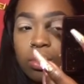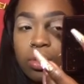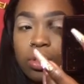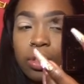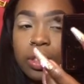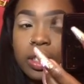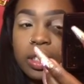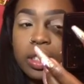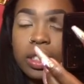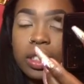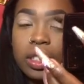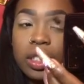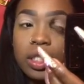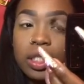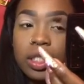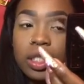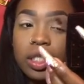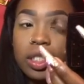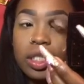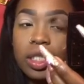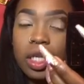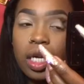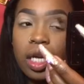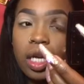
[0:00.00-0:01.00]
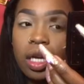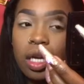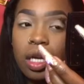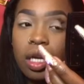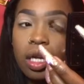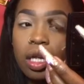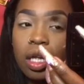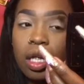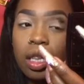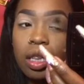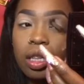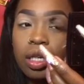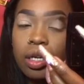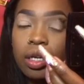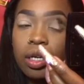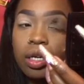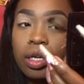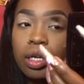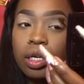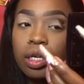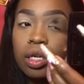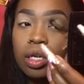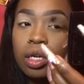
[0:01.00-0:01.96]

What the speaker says: transition shade color,